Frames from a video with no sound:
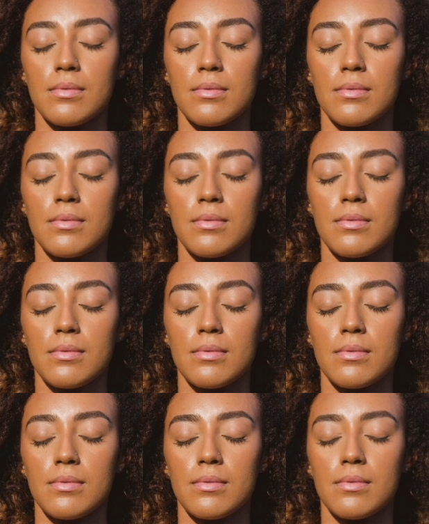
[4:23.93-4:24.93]

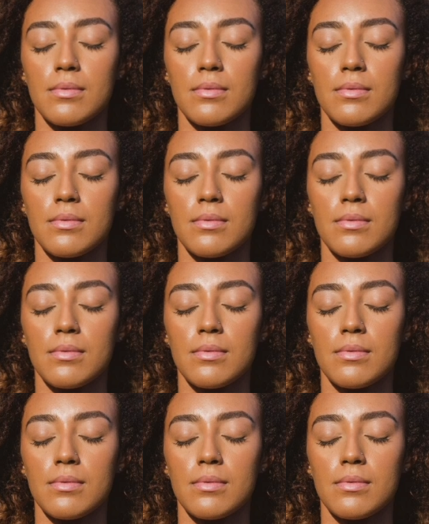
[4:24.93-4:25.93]

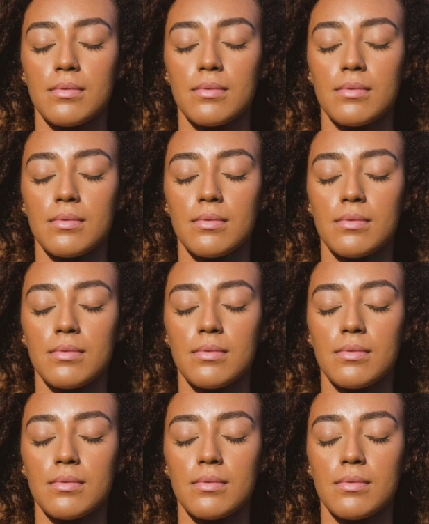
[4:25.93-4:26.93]
[no speech]